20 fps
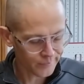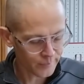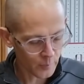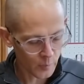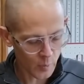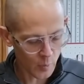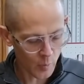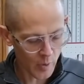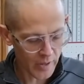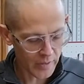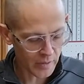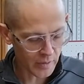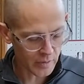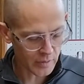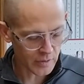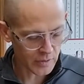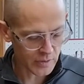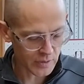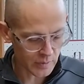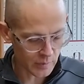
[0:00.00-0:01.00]
the weather
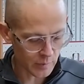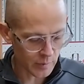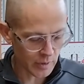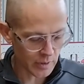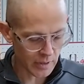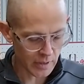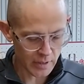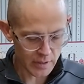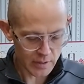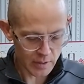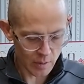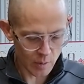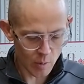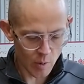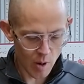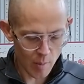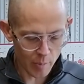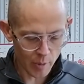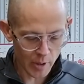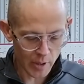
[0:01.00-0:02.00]
just really isn't
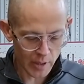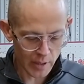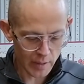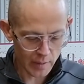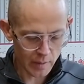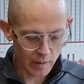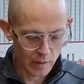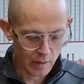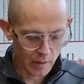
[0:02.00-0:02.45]
cooperating.